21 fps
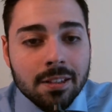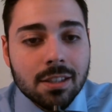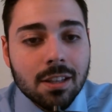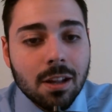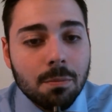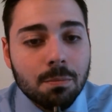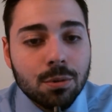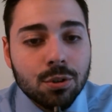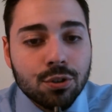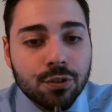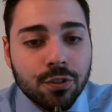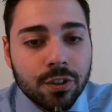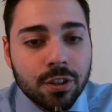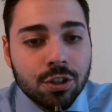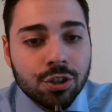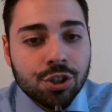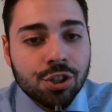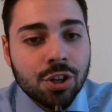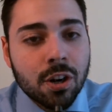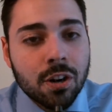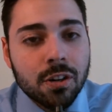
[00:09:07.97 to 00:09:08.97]
numbers for the
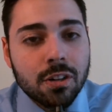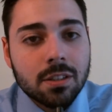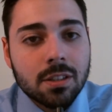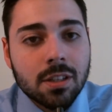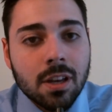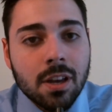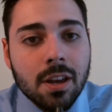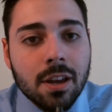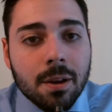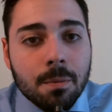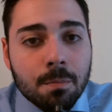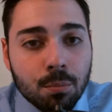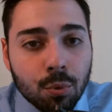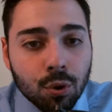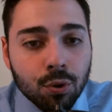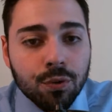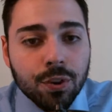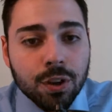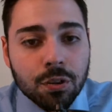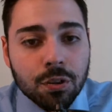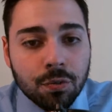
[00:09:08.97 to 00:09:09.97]
Sharks
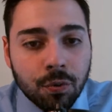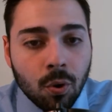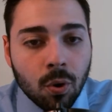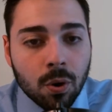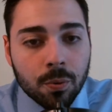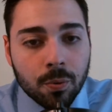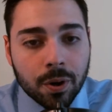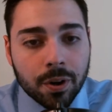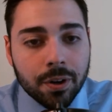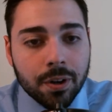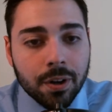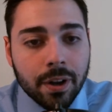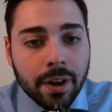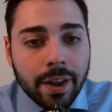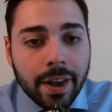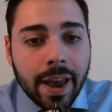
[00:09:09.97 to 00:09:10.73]
moving forward.